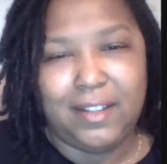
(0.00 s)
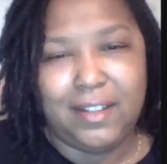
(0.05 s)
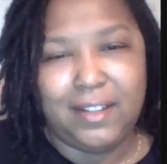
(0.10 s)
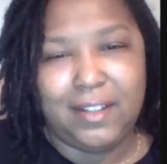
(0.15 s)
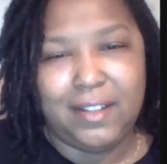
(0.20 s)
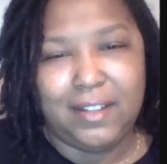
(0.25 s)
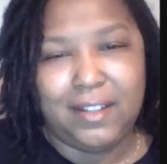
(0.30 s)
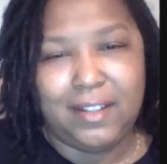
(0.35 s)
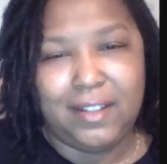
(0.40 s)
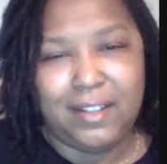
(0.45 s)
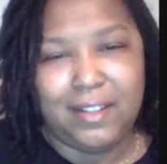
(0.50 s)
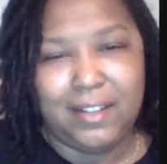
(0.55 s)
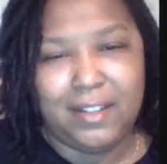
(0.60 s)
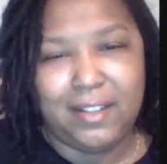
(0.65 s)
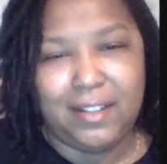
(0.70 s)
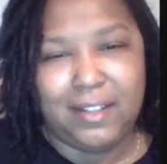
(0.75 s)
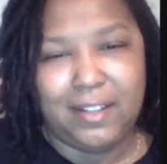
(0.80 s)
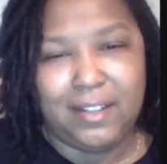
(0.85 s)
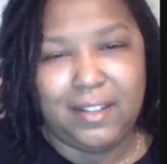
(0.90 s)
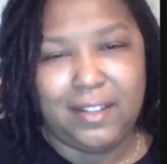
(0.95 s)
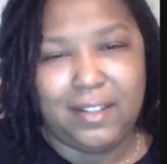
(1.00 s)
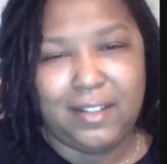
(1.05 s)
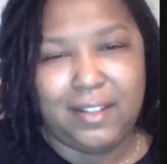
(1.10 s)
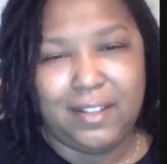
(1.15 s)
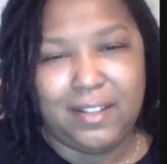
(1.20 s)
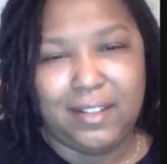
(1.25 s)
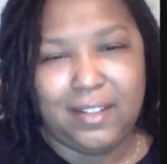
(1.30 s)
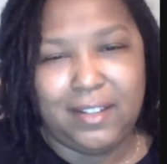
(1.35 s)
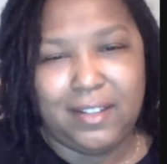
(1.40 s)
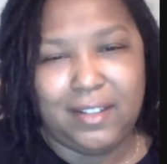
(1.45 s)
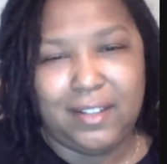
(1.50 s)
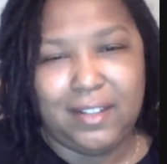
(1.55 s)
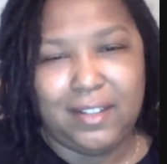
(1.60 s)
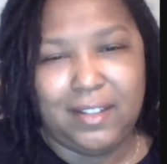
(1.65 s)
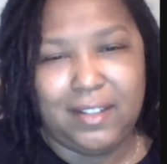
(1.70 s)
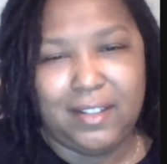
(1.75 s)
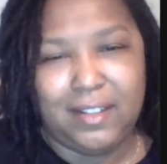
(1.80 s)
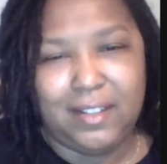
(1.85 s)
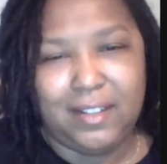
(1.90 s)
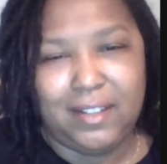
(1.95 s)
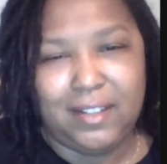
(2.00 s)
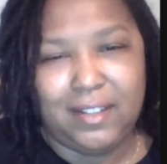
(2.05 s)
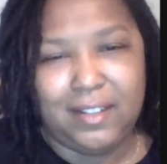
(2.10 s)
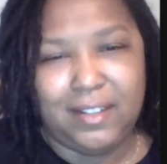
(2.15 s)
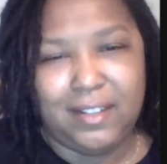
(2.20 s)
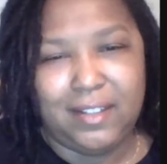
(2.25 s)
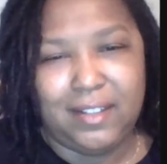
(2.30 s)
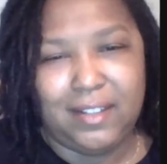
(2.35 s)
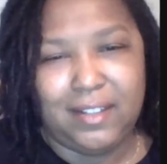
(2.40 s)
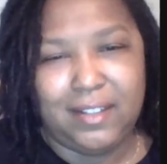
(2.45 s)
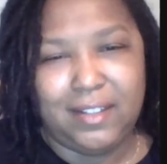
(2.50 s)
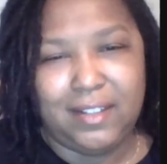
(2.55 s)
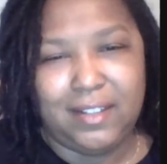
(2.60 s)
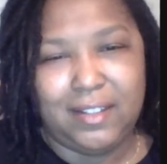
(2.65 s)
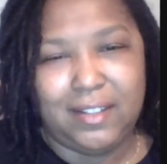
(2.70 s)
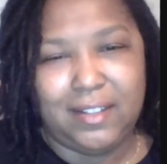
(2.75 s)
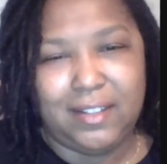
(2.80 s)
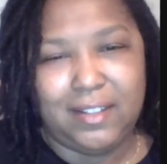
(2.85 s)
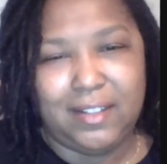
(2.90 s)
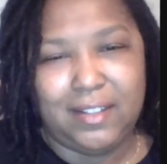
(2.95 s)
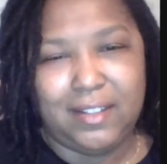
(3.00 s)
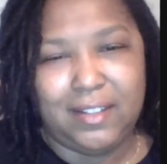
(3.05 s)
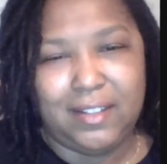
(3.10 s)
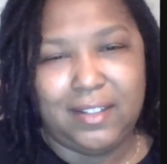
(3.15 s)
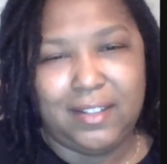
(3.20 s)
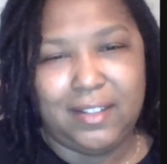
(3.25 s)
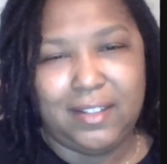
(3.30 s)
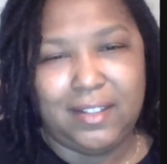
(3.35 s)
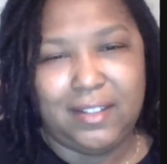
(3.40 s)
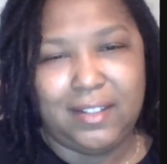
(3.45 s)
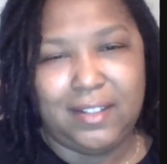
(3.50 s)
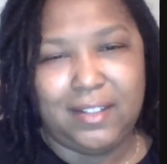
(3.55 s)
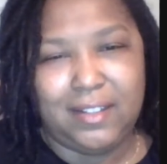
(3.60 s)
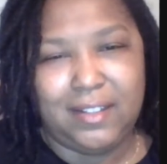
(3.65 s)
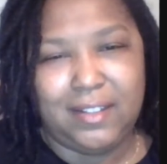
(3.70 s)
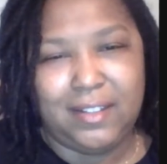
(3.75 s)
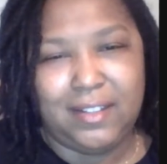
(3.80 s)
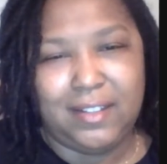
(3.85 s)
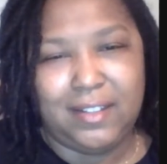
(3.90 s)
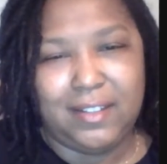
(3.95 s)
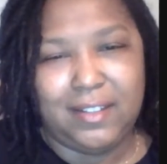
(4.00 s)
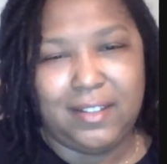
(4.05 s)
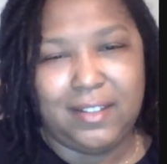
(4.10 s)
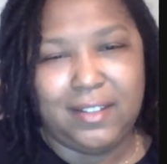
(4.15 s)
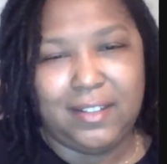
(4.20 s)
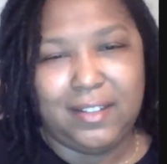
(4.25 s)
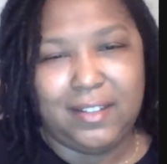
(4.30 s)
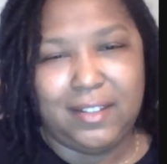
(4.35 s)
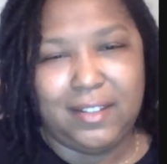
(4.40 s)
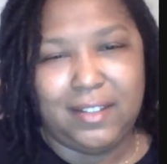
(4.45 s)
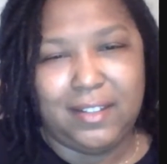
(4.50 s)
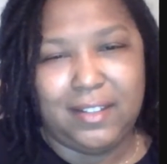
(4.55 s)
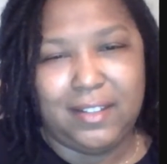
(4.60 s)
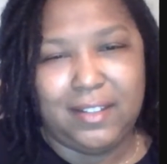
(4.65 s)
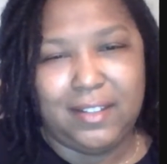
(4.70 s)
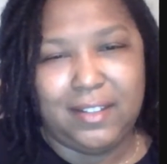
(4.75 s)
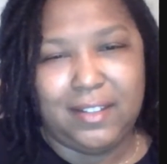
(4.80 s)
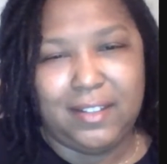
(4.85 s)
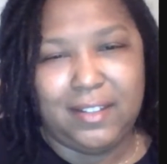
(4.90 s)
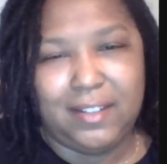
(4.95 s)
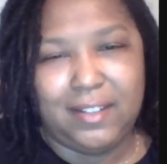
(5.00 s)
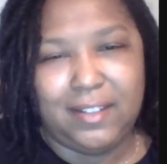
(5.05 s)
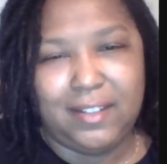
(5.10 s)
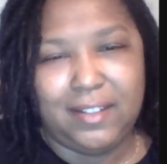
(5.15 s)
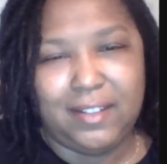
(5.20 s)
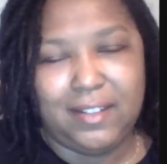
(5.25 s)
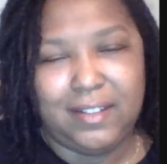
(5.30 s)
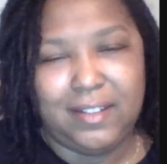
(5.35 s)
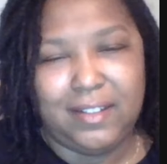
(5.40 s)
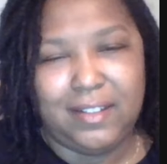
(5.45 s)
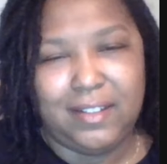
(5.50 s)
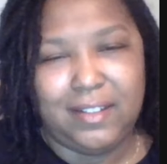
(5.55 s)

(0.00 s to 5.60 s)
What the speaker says: [no speech]